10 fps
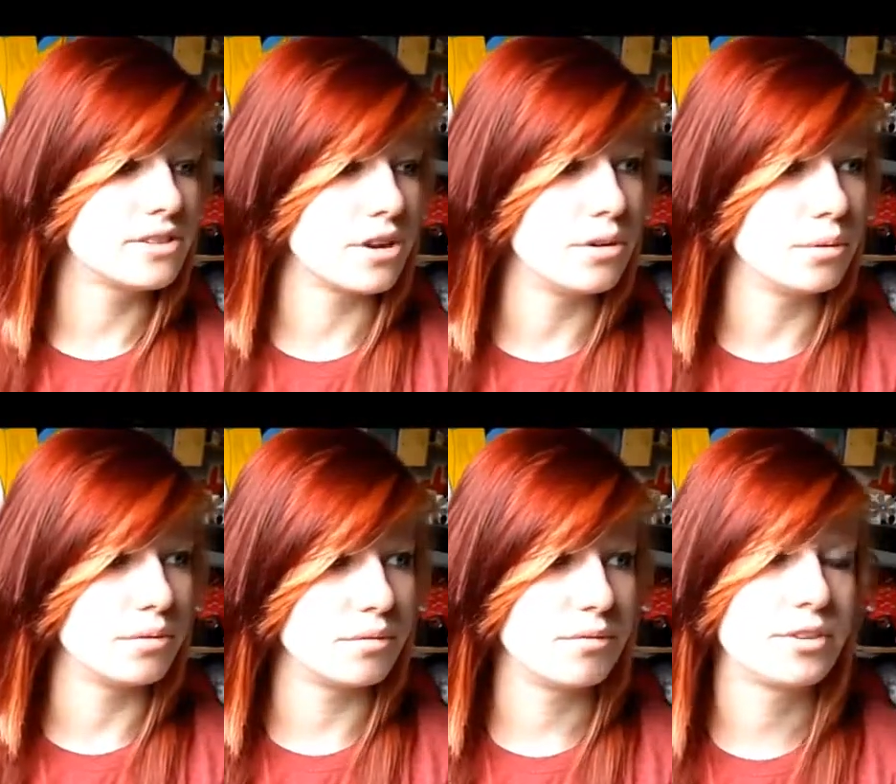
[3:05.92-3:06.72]

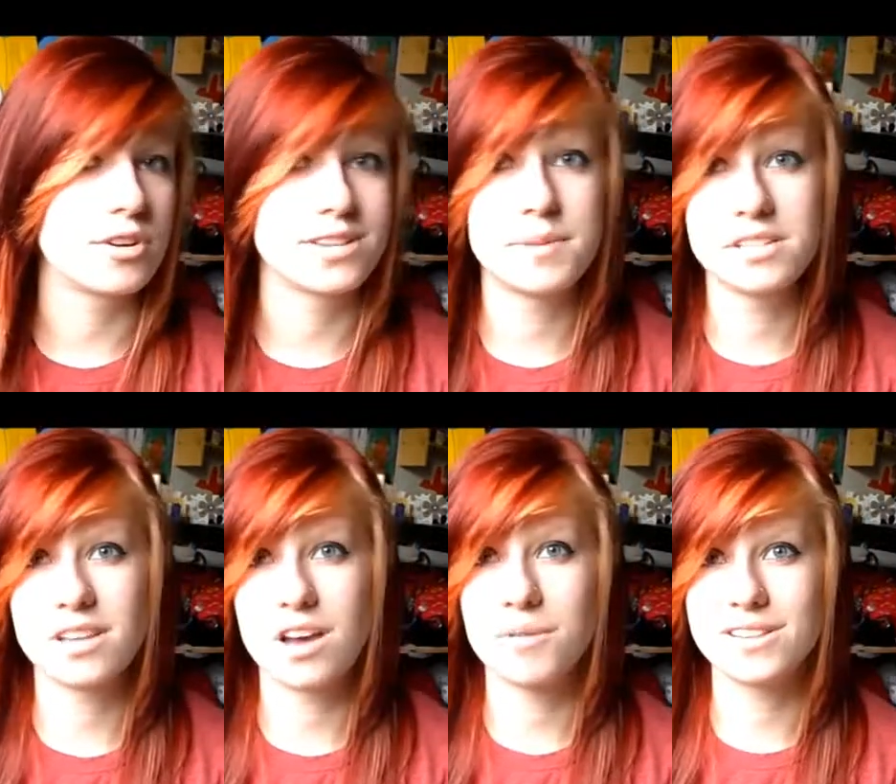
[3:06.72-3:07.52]
So for
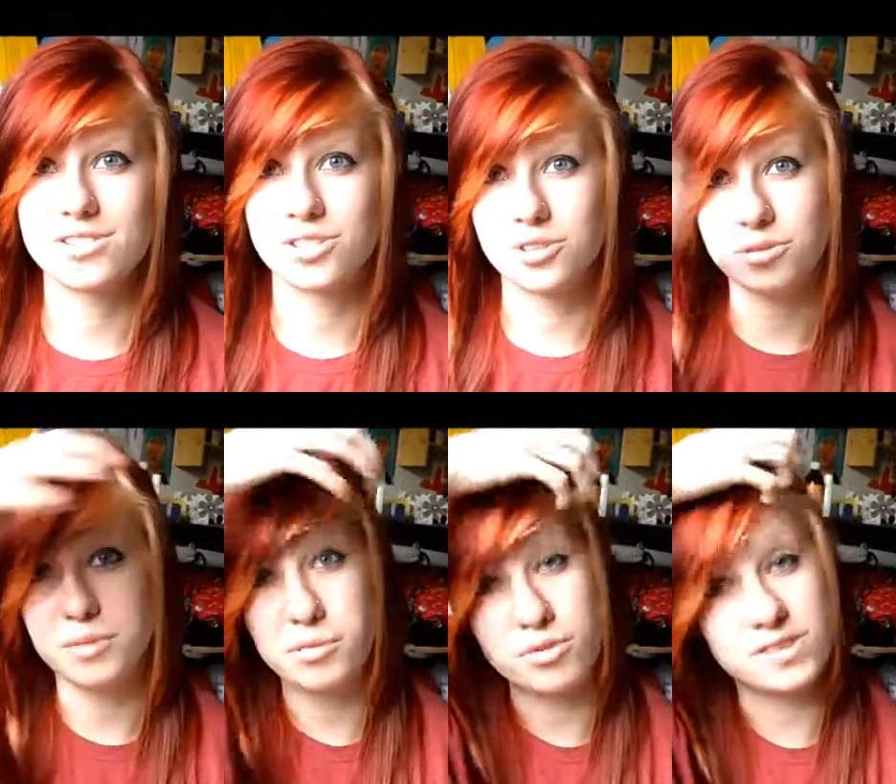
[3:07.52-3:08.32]
Christmas I went
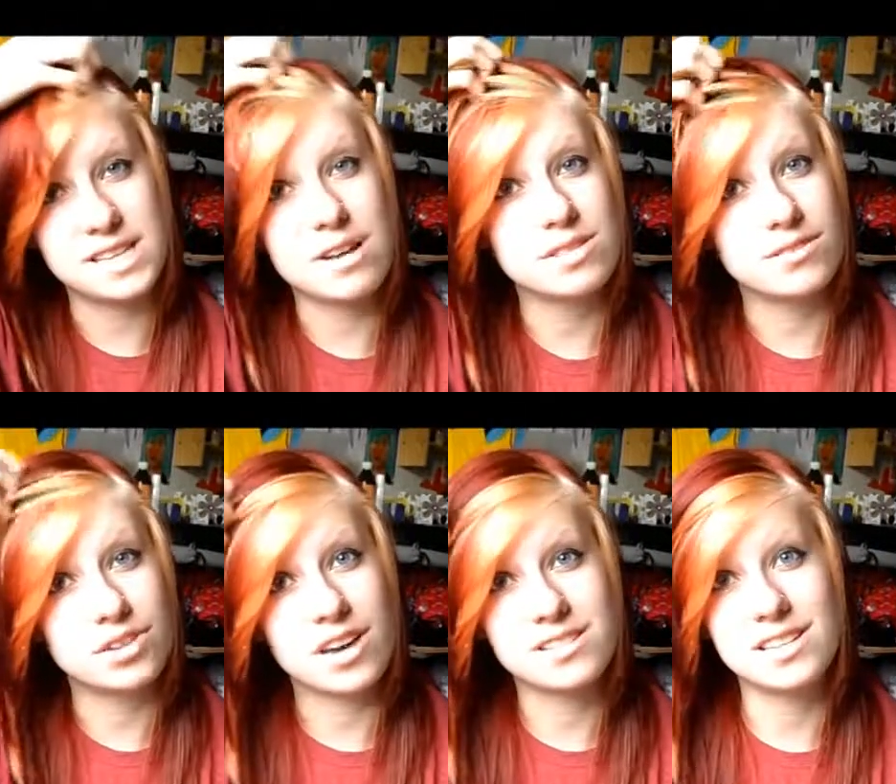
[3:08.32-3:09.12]
to my boyfriend's house,
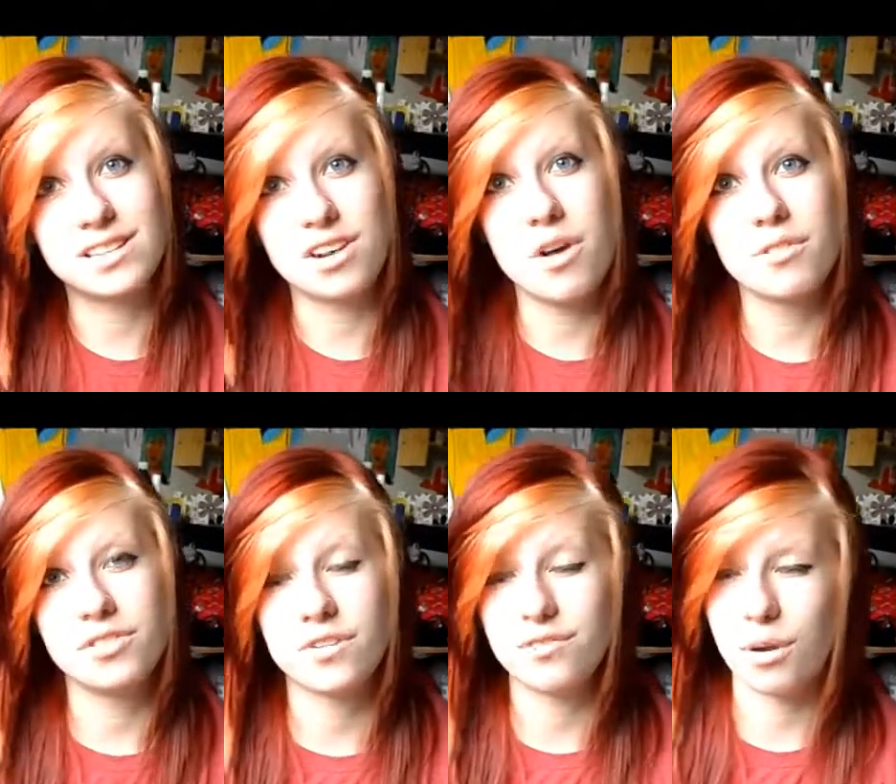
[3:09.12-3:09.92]
if you guys didn't know,
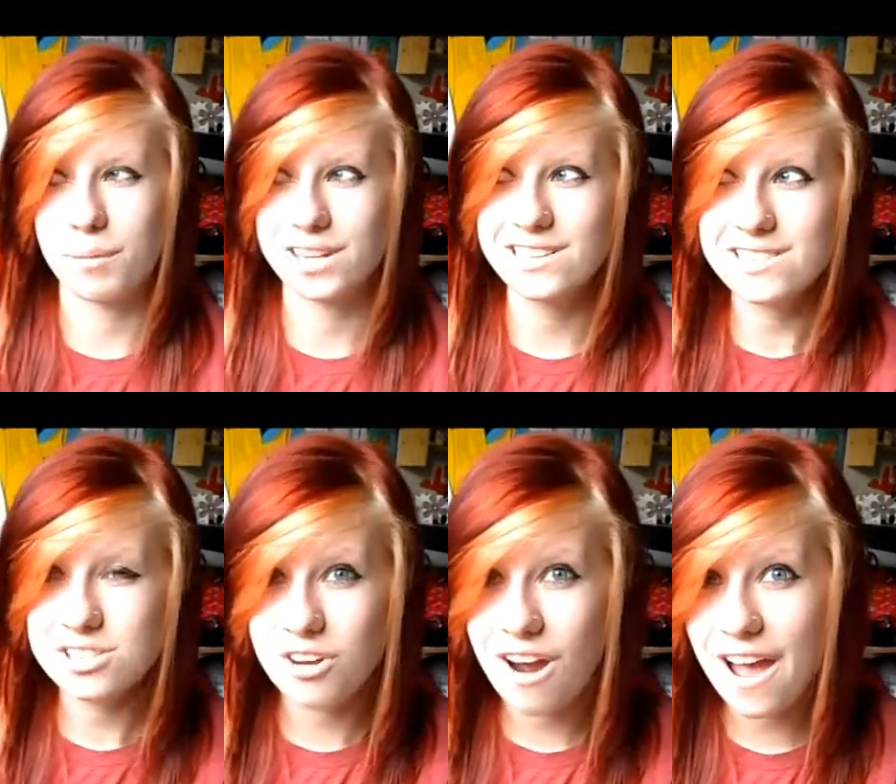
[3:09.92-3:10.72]
if you don't follow me on
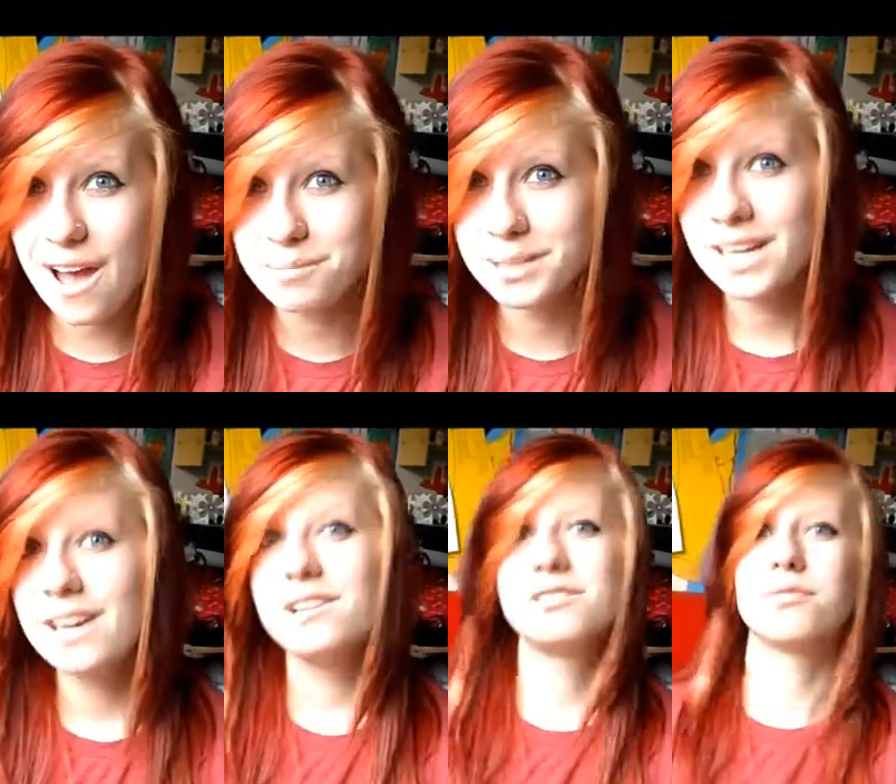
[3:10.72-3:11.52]
Instagram.
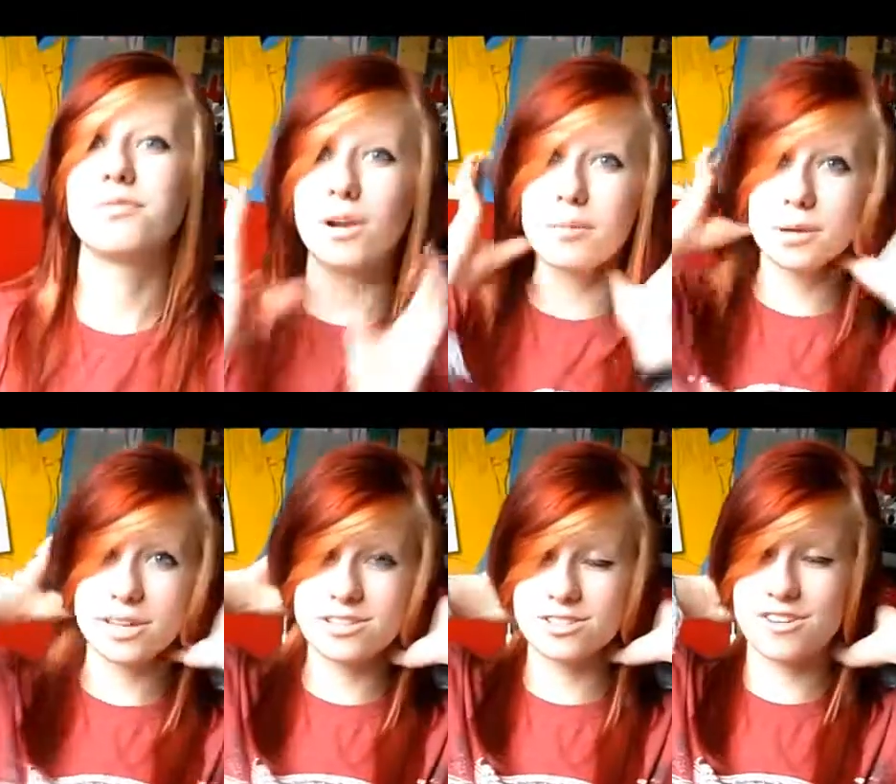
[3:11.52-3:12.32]
So follow me
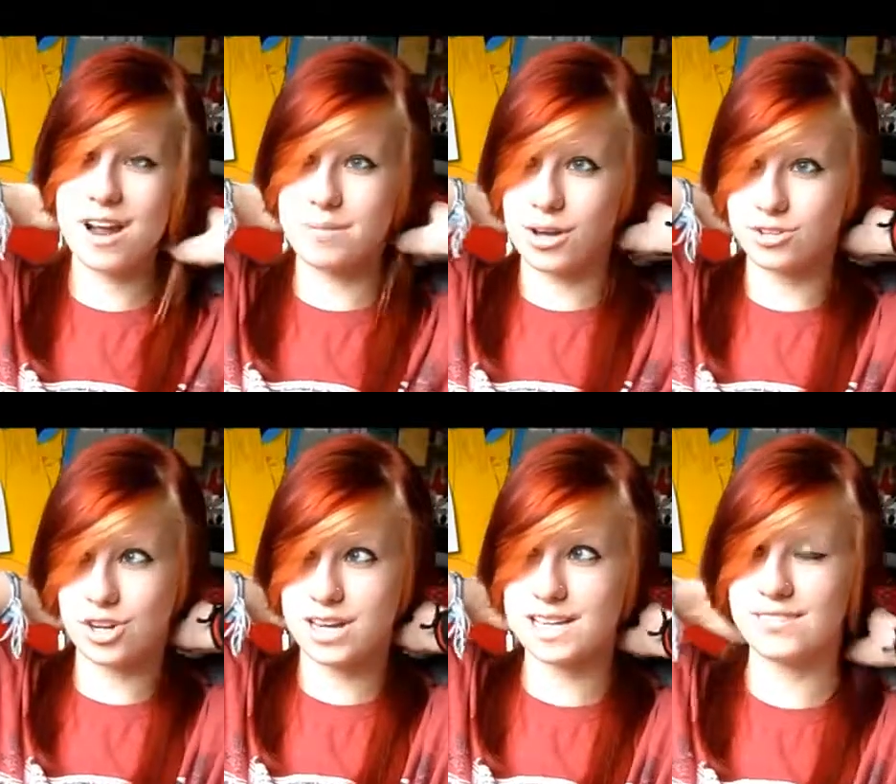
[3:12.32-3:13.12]
on Instagram, I'll
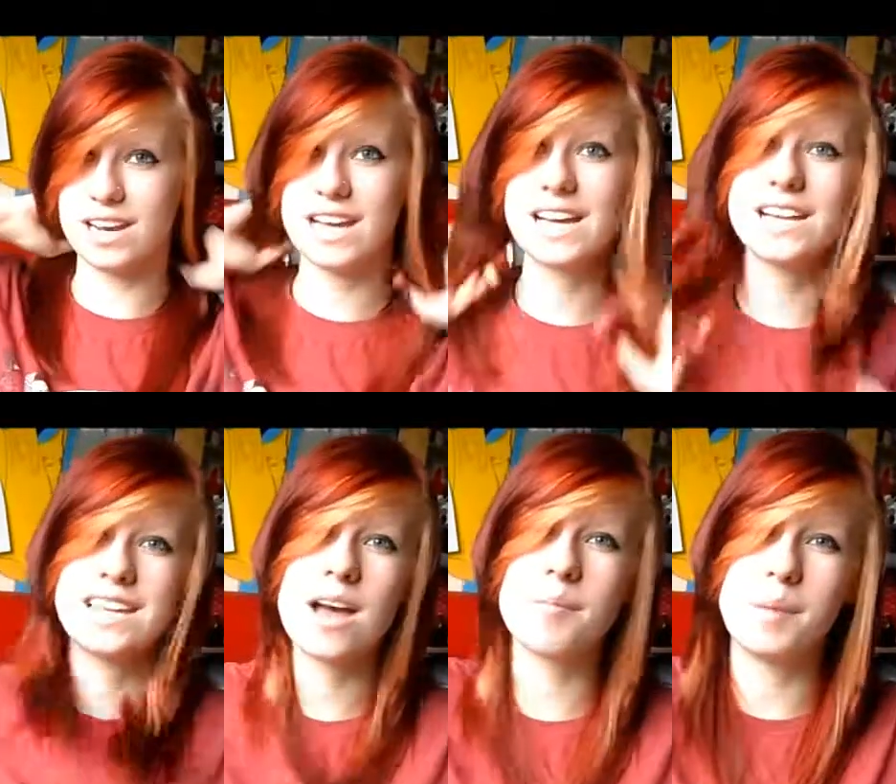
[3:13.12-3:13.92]
try and leave a
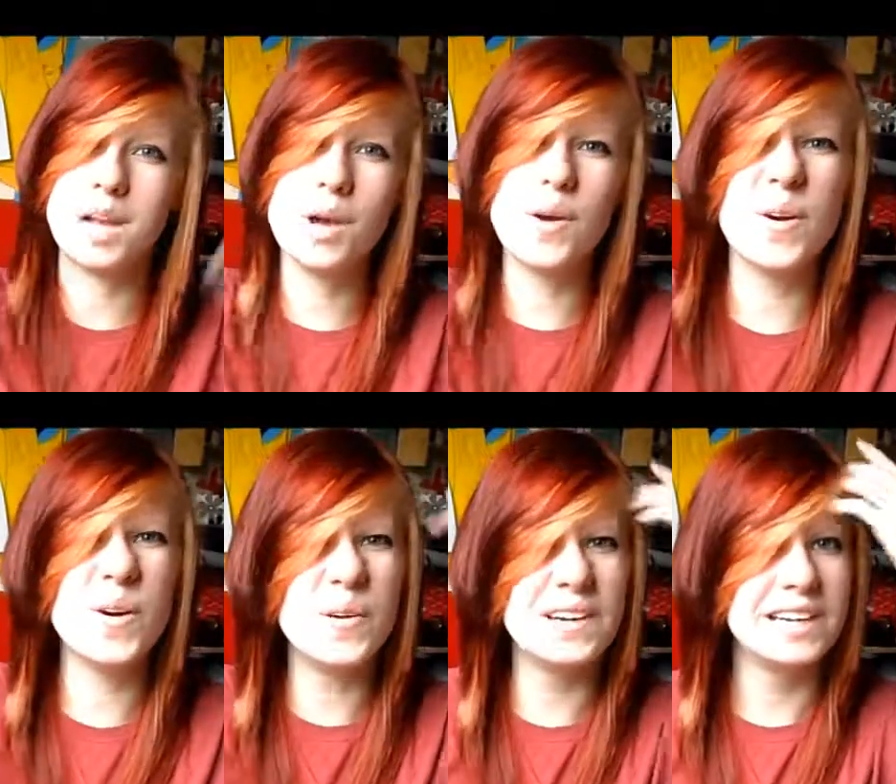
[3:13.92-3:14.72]
link down
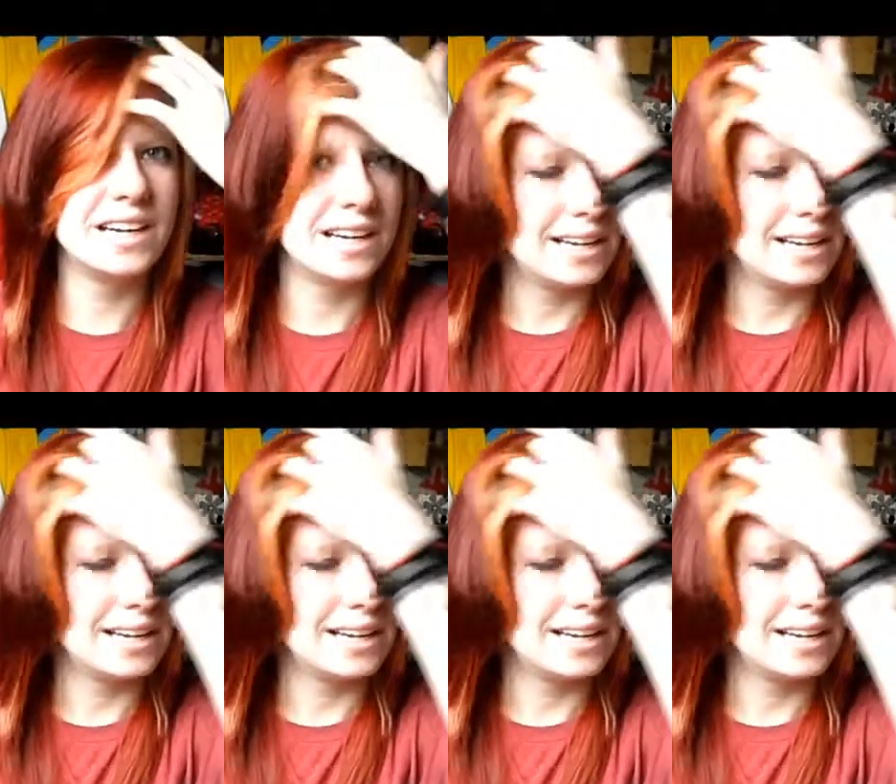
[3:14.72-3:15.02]
below.